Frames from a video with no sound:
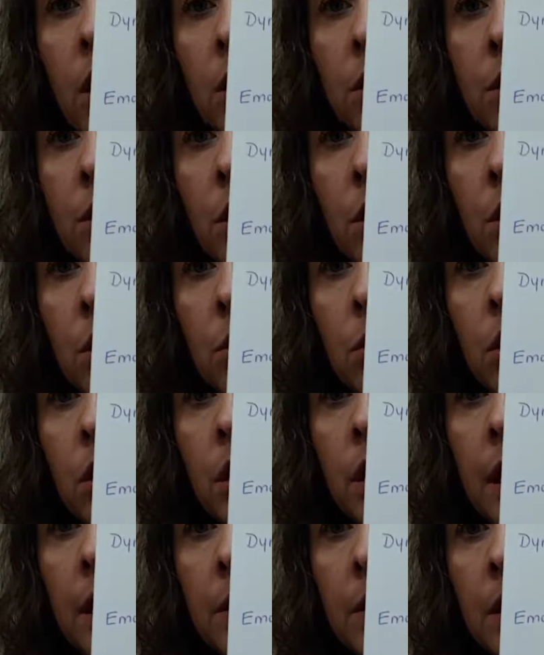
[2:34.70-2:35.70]
also
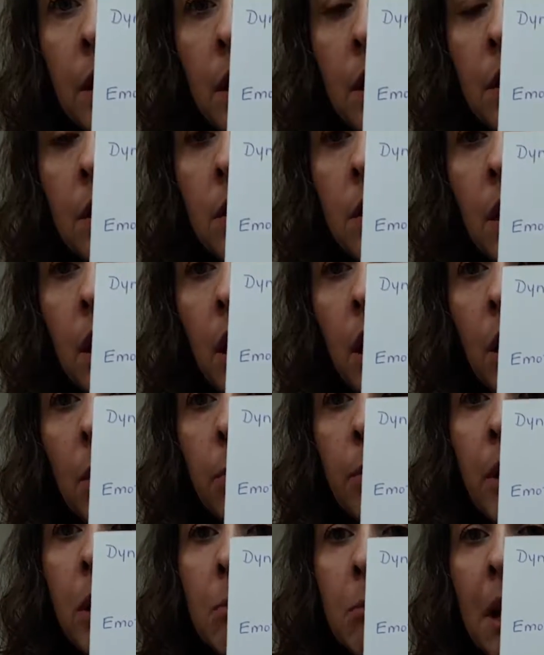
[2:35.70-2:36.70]
lessened
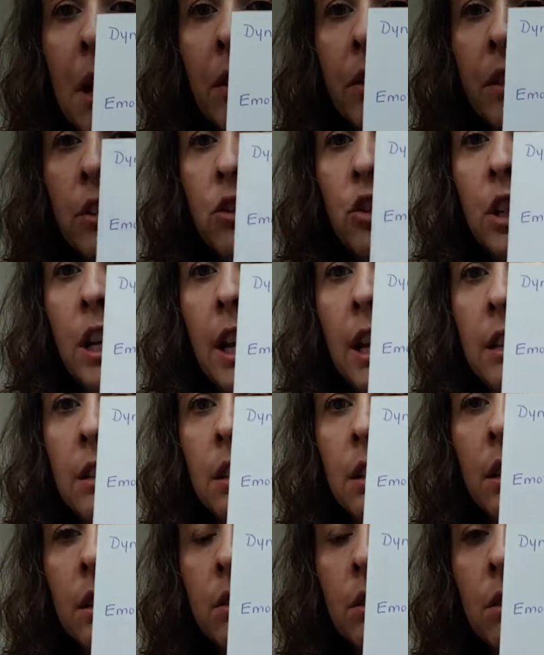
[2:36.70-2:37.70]
the amount that she had
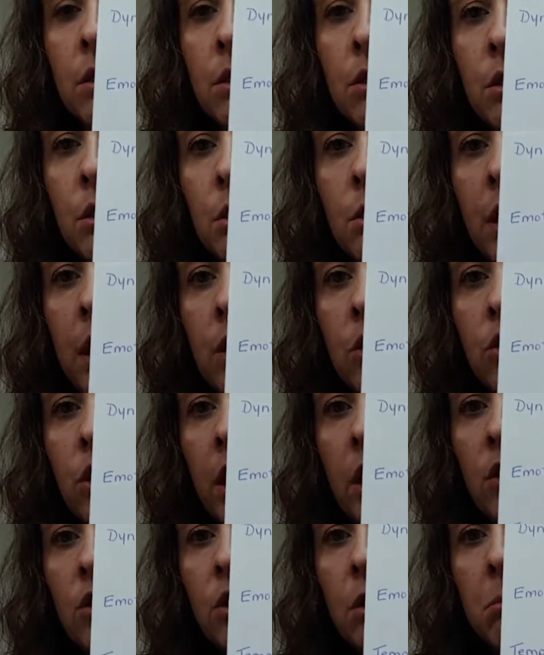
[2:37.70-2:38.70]
to listen to and
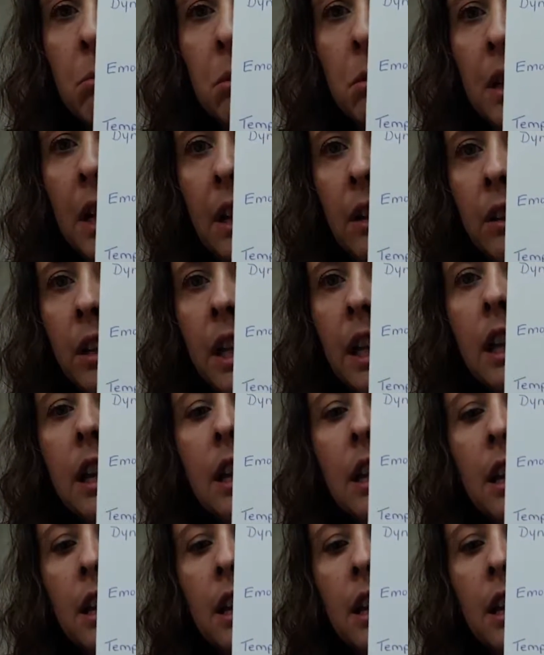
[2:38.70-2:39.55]
changed the modality.